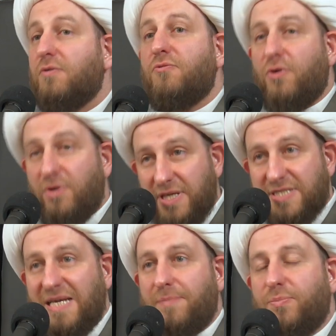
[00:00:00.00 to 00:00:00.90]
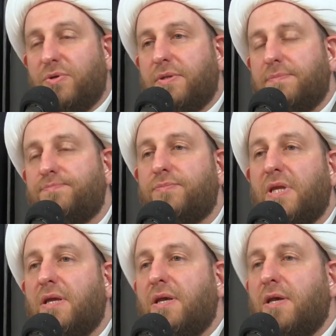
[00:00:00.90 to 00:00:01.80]
For example,
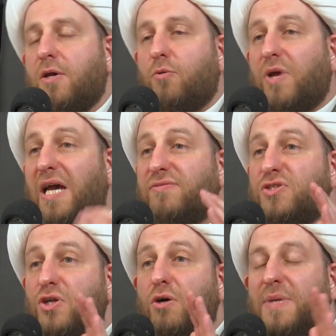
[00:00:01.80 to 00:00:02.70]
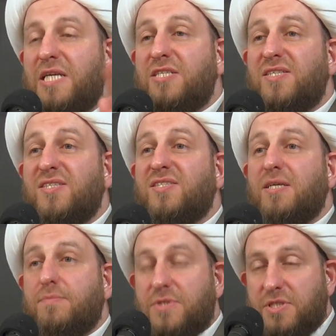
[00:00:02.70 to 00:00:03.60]
we have so many
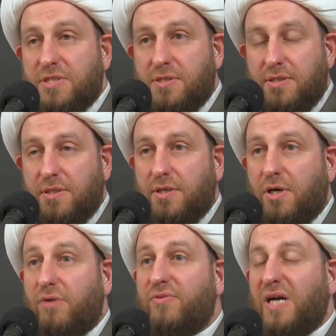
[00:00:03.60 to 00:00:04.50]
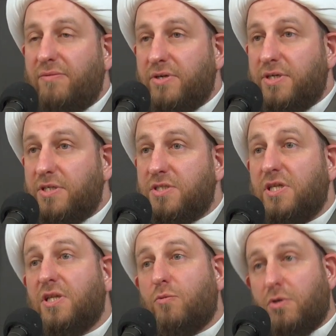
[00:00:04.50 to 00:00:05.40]
systems of governance
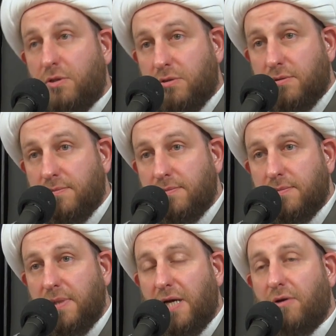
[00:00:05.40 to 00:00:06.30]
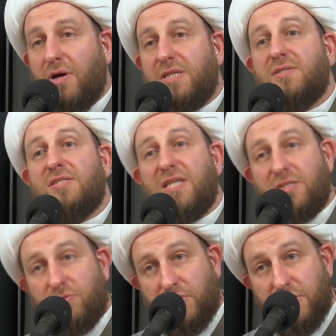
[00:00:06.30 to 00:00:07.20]
in the world across the
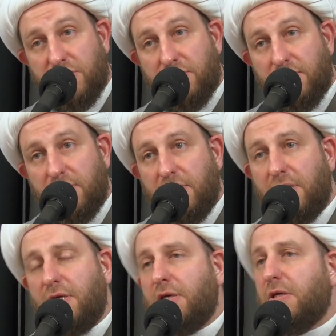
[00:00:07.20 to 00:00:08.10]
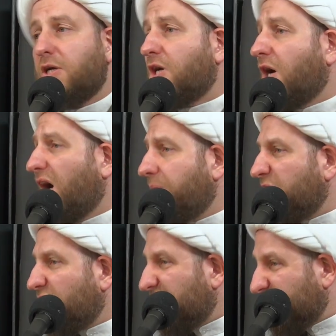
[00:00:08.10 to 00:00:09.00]
centuries.
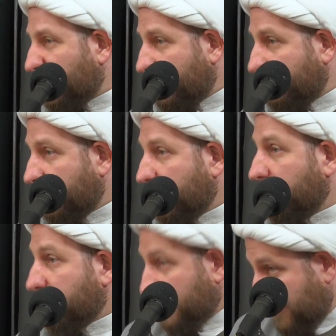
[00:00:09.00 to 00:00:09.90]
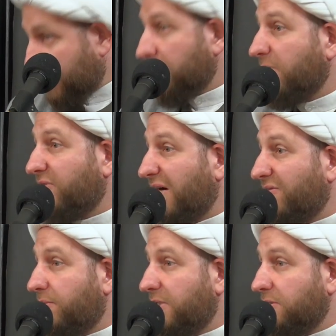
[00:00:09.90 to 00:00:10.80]
Communism is a system of
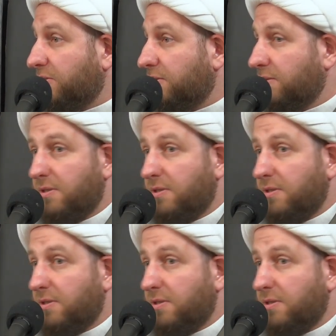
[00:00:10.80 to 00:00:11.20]
government.